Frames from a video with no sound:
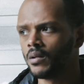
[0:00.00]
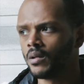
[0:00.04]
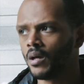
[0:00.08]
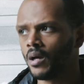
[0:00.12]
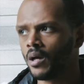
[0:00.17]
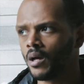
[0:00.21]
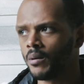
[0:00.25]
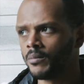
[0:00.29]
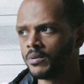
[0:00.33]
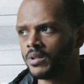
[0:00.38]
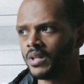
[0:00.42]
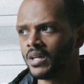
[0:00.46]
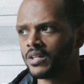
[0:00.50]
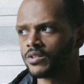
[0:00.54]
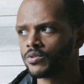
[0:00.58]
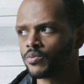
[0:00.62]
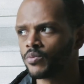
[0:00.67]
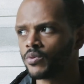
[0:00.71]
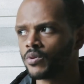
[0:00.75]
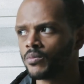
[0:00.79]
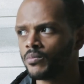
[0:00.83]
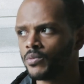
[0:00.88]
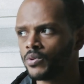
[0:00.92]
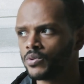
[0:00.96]
and that's
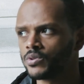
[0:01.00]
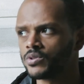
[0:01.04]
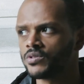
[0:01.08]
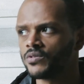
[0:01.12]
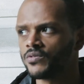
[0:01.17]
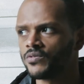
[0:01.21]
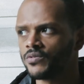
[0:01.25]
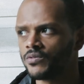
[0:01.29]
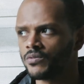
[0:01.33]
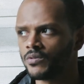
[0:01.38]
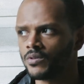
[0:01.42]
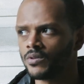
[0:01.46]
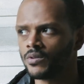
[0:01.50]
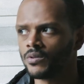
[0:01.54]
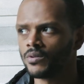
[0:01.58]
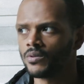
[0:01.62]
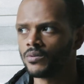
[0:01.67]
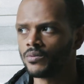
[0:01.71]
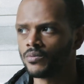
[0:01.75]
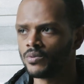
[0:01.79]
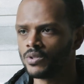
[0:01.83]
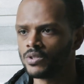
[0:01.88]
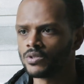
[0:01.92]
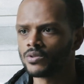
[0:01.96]
where most of
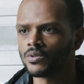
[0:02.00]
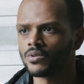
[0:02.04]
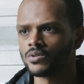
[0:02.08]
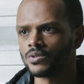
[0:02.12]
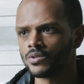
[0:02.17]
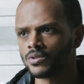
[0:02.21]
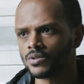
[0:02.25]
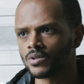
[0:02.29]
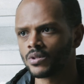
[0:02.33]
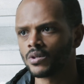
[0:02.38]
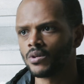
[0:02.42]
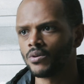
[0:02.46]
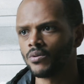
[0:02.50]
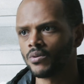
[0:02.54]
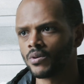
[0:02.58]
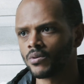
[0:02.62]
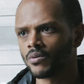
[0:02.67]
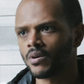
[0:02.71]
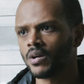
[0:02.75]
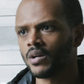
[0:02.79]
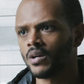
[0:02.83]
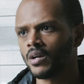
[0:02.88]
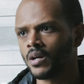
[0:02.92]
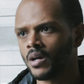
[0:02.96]
the resources are going
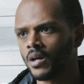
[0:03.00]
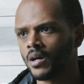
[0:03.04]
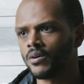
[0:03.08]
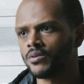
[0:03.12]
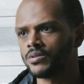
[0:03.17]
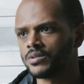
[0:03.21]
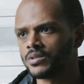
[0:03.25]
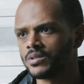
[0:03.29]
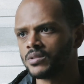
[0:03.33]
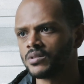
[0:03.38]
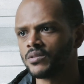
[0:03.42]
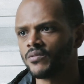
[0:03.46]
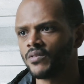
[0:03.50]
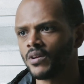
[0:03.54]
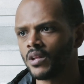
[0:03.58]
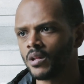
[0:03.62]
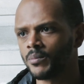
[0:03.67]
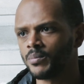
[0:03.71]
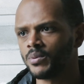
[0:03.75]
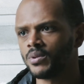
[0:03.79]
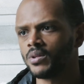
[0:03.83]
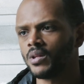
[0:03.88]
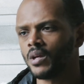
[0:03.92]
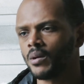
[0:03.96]
right now, is in
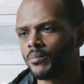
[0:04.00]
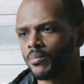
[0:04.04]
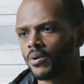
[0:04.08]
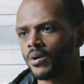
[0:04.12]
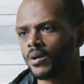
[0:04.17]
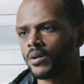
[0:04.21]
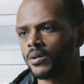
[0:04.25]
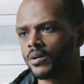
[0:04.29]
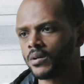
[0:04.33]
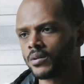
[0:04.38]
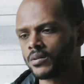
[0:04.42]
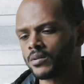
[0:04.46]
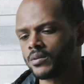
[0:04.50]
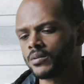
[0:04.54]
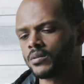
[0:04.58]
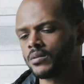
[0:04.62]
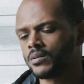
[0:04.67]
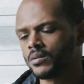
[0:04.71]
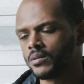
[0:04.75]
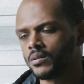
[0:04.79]
developing that product.